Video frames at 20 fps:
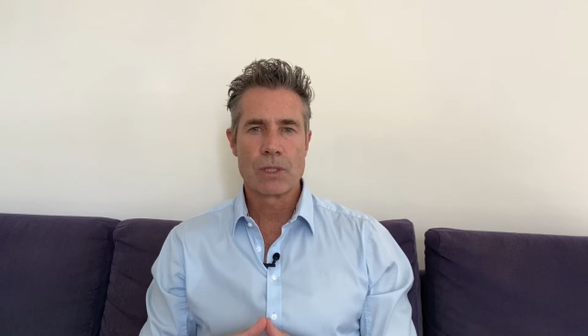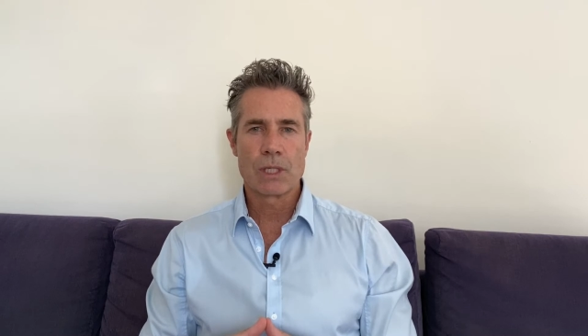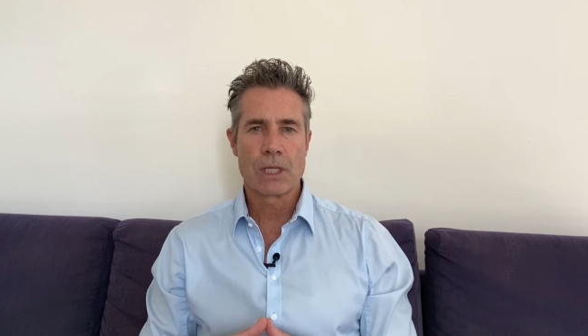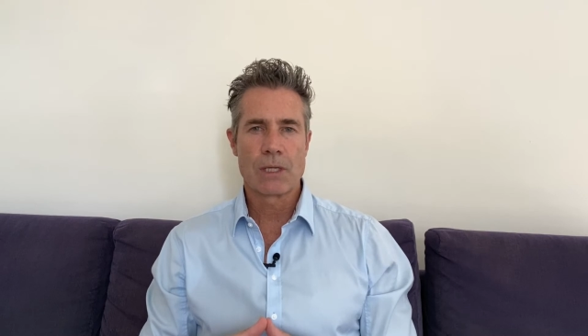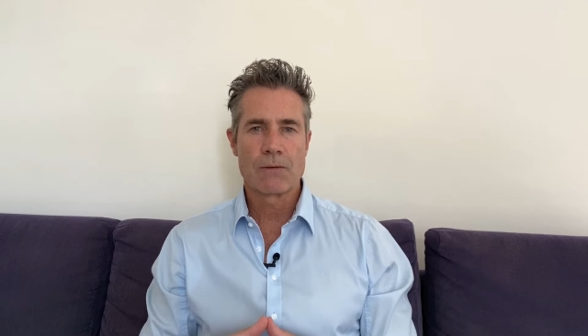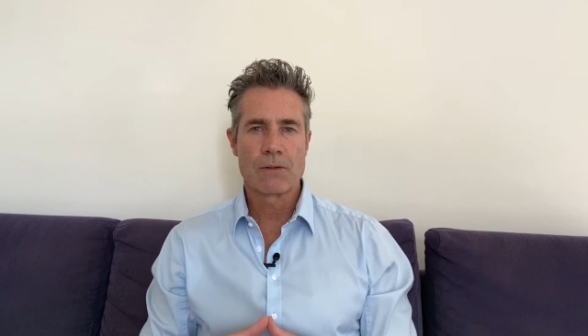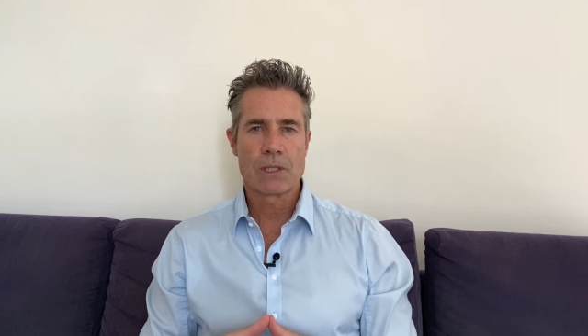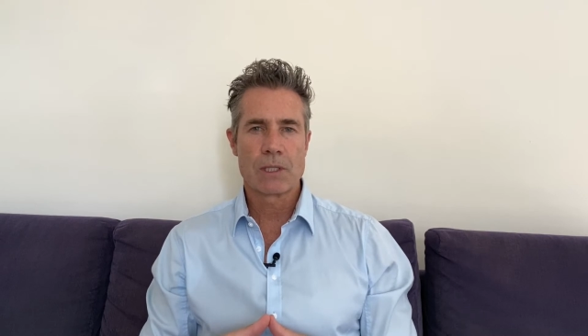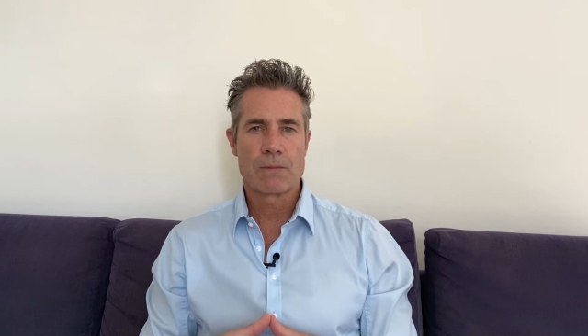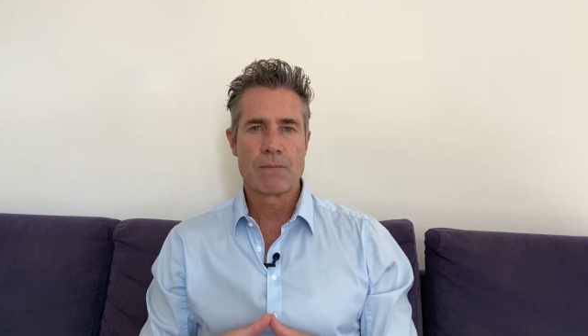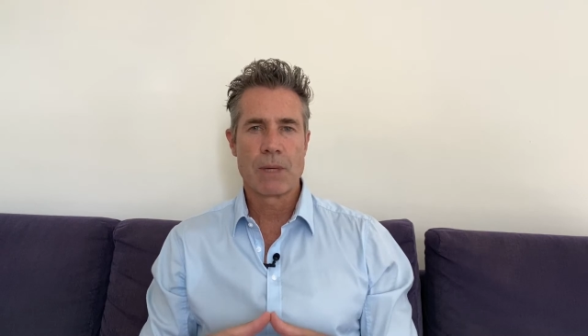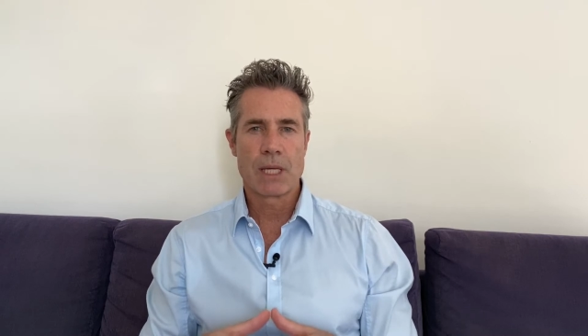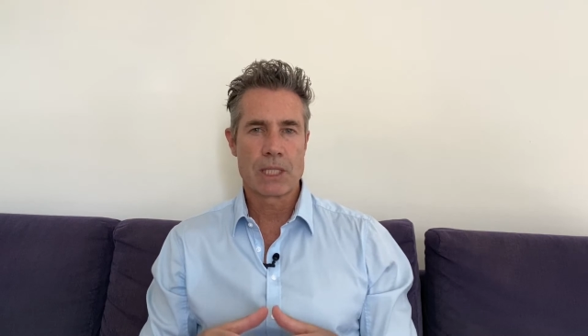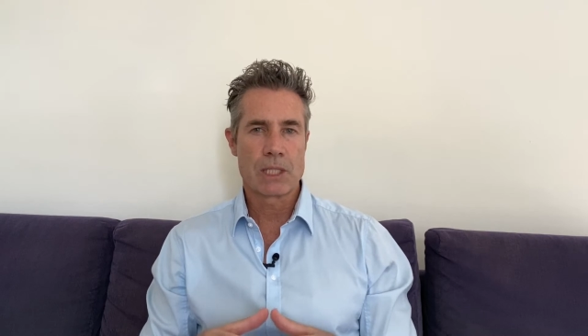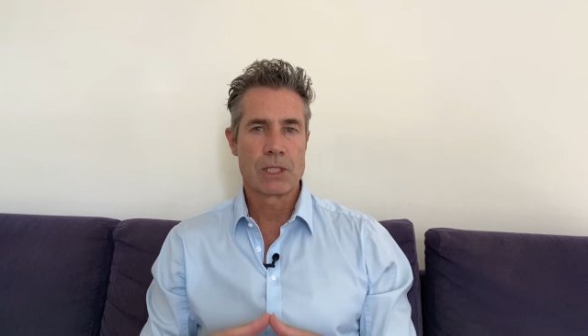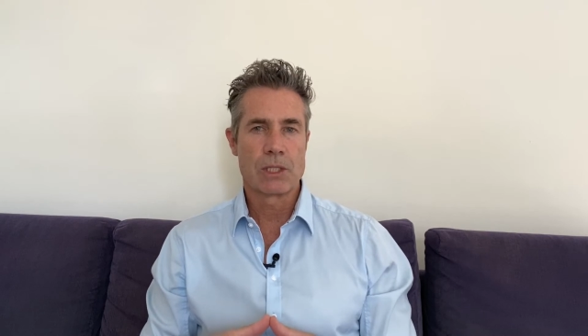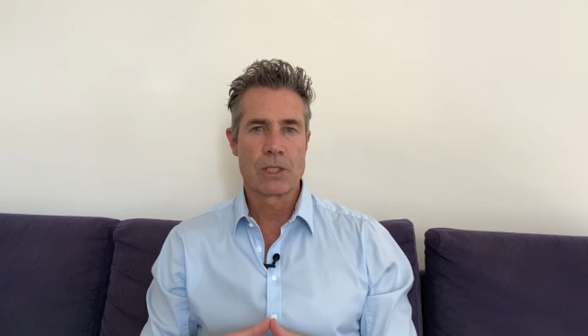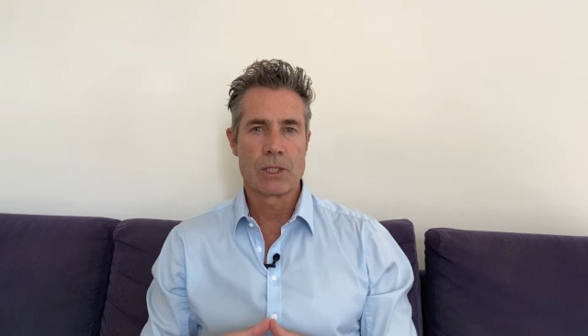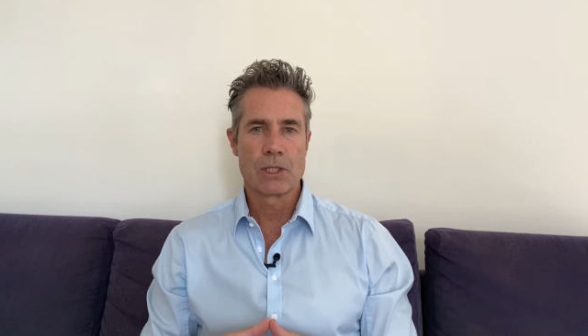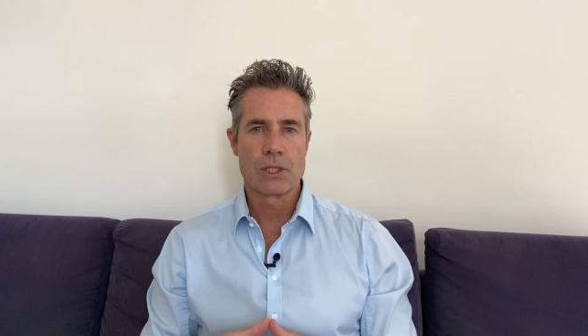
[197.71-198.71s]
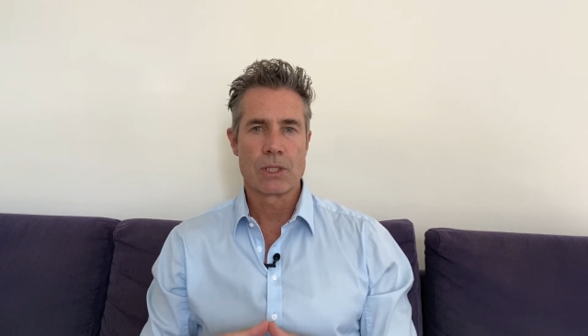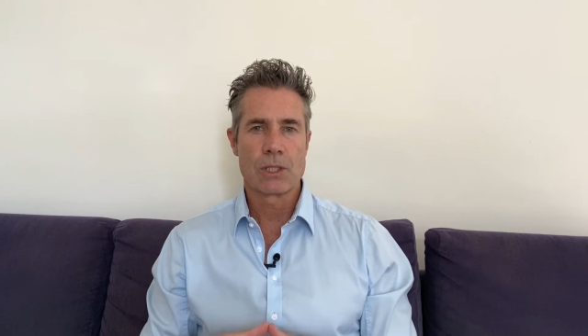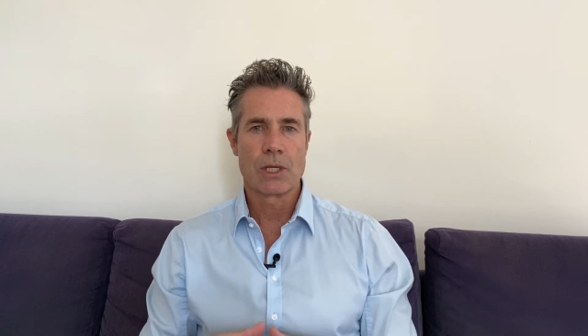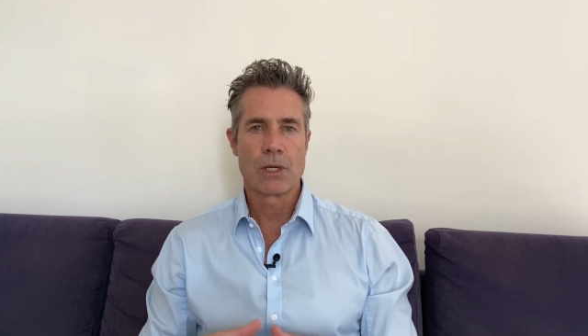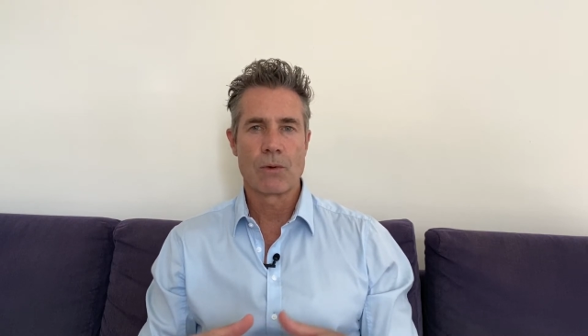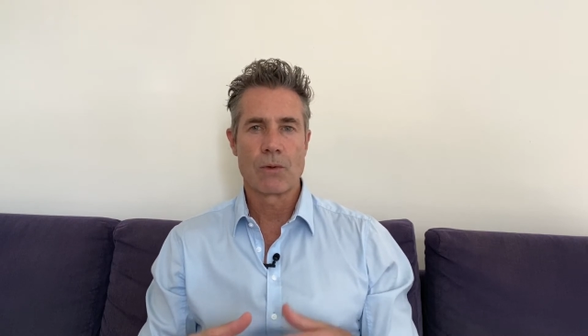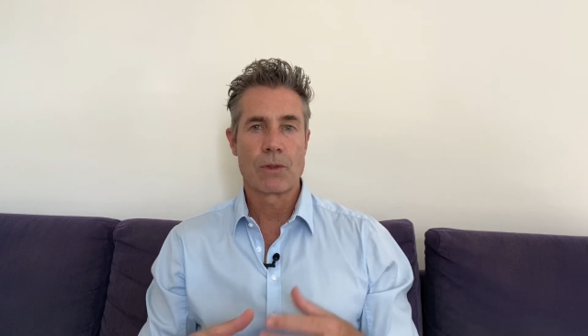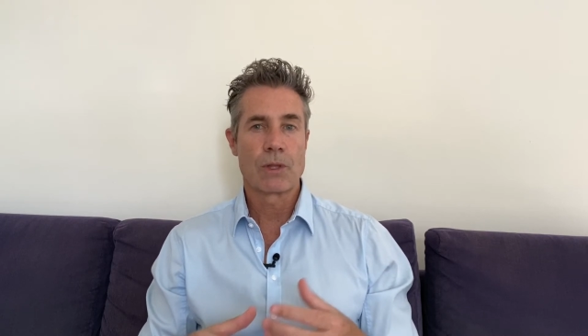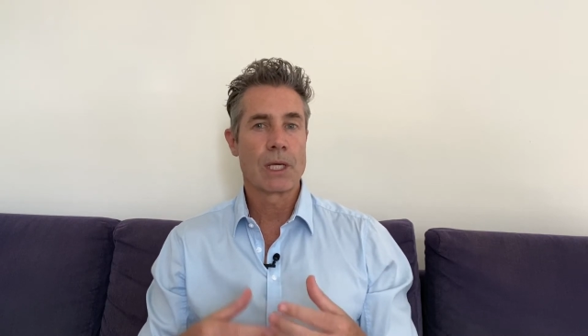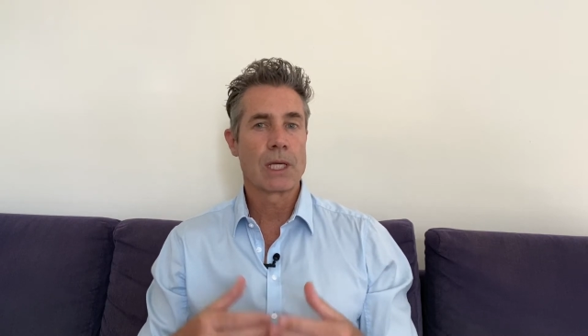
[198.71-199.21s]
it gives us messages
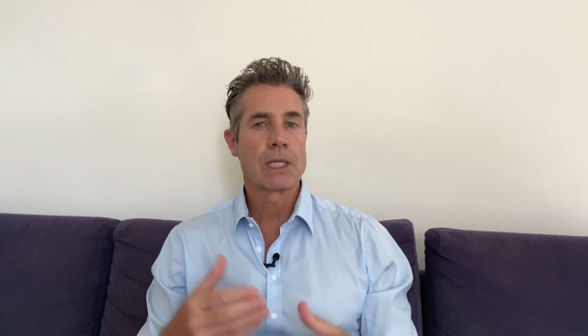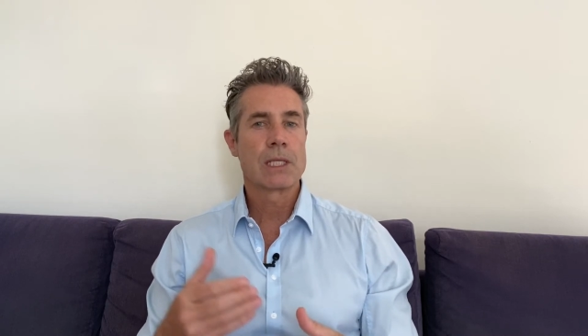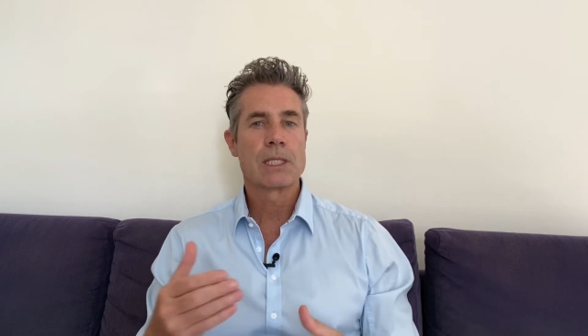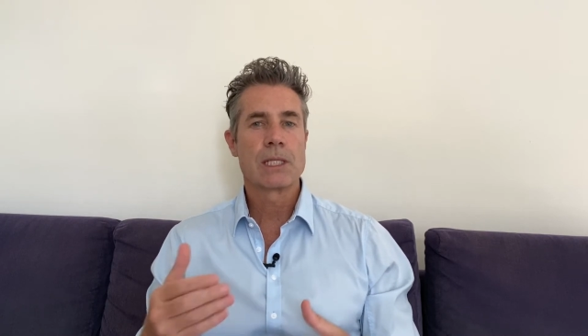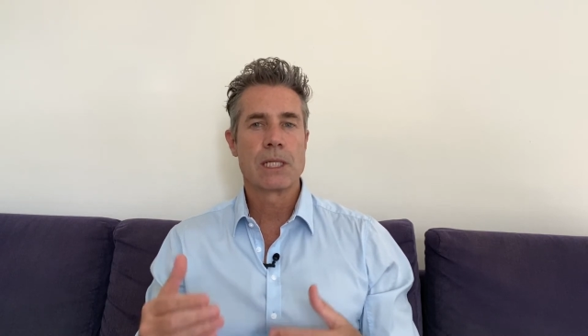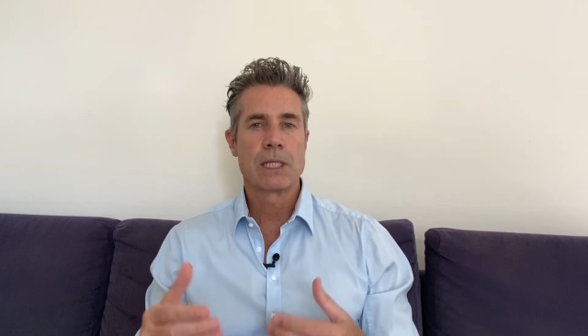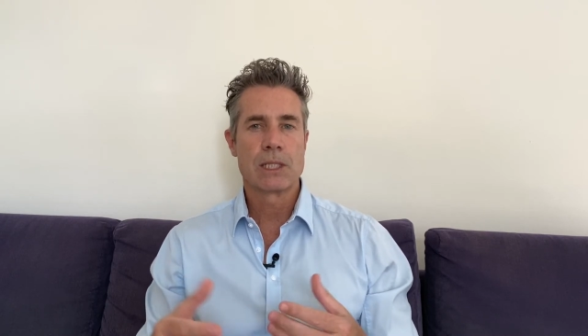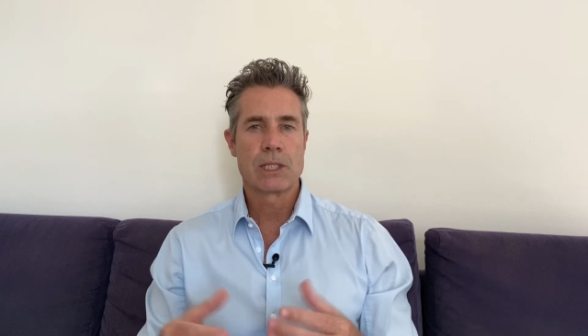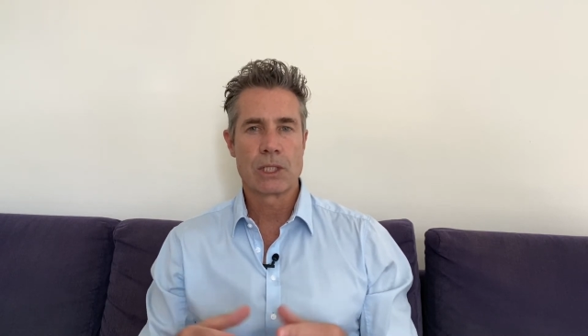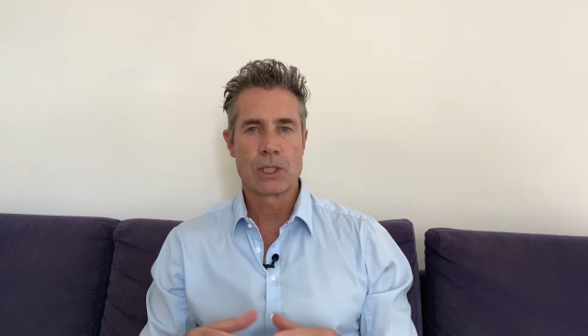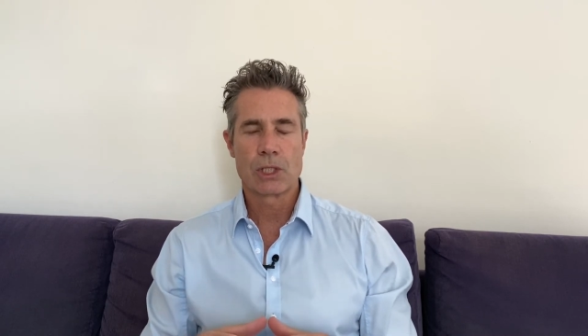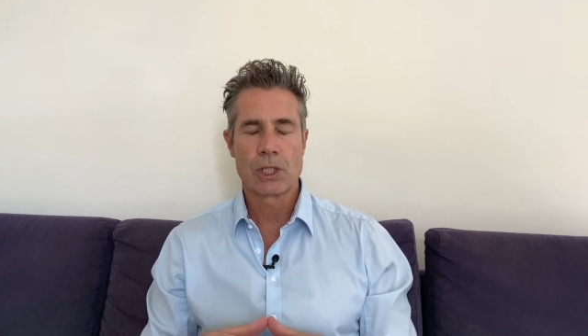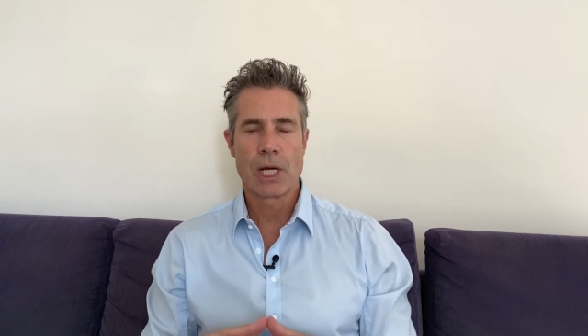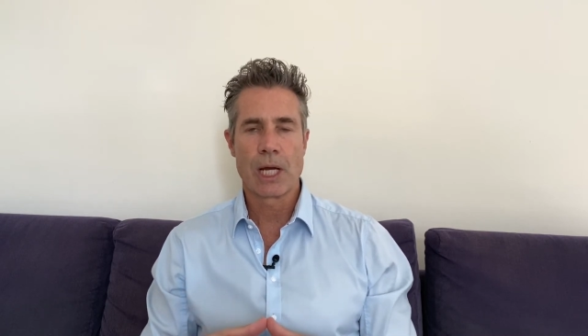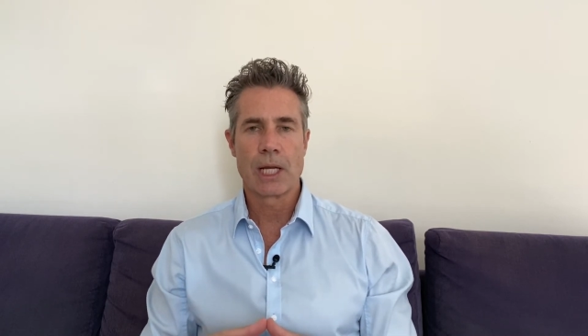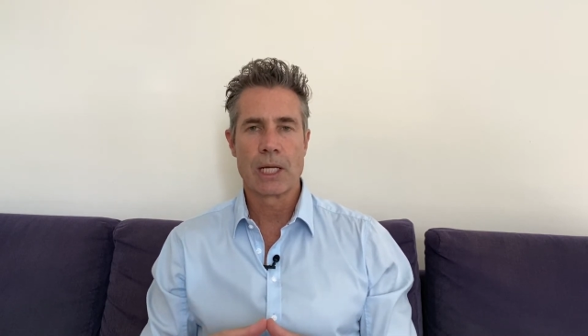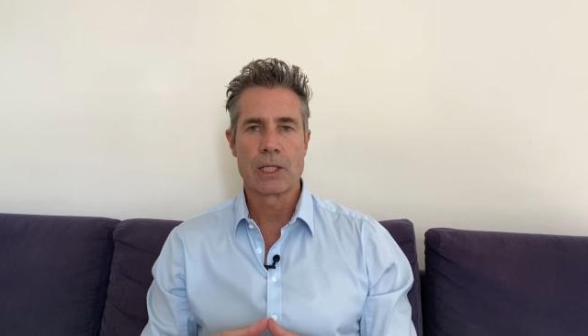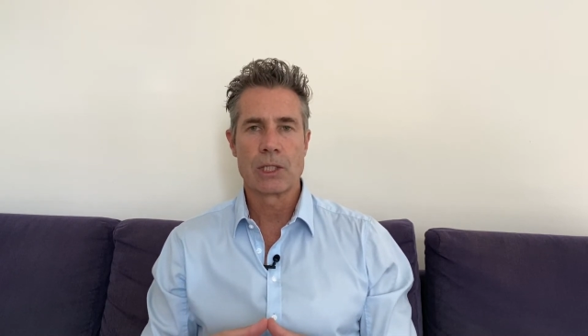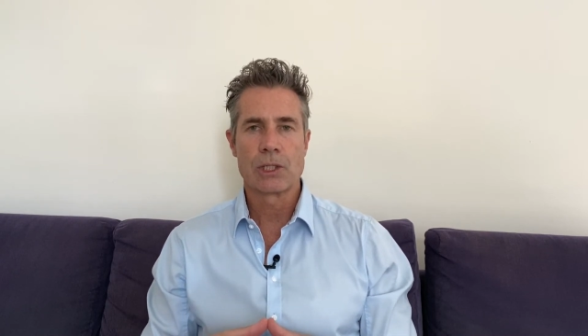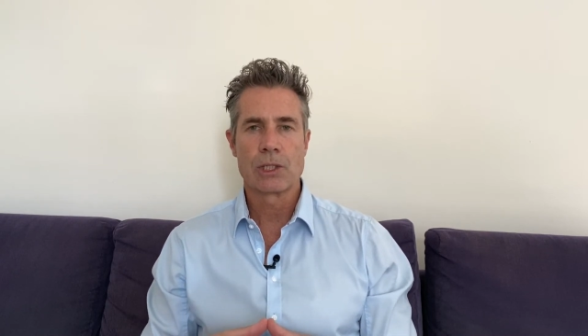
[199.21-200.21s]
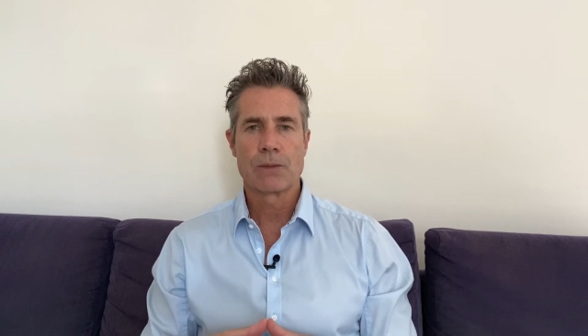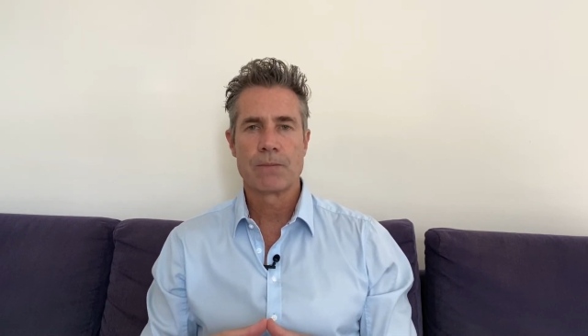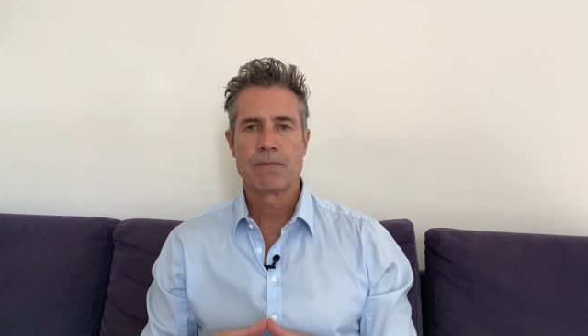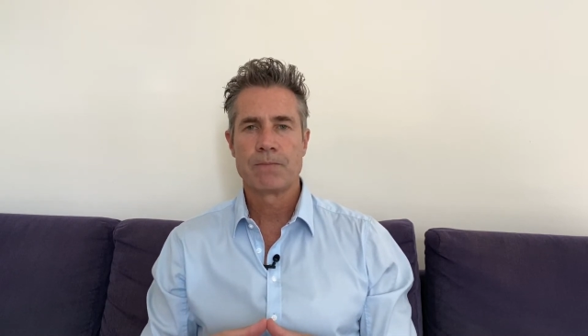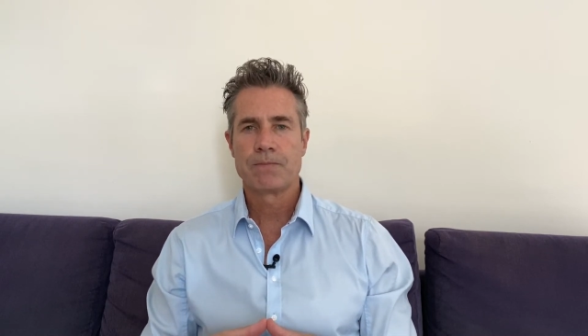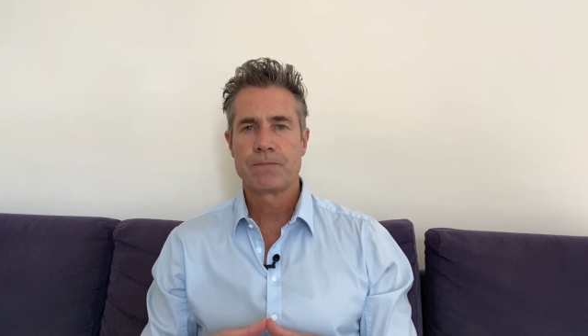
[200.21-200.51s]
that things need to change.